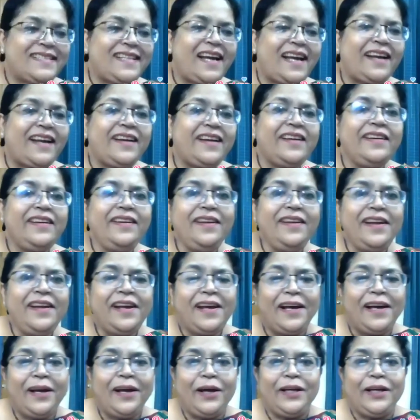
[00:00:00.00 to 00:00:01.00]
Naren.
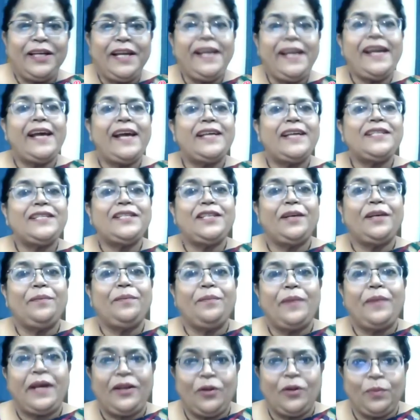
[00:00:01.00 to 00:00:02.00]
He has
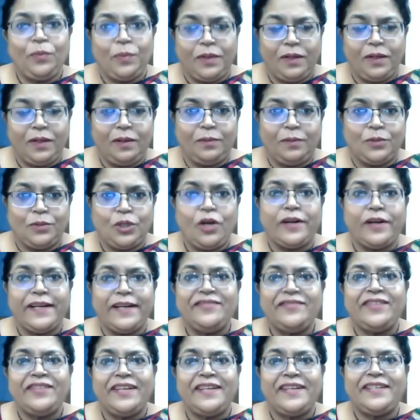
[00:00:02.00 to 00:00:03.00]
some
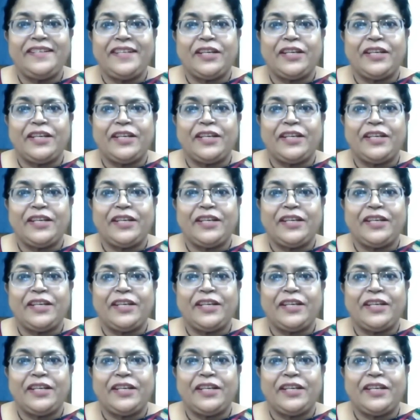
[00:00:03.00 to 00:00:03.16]
socket related.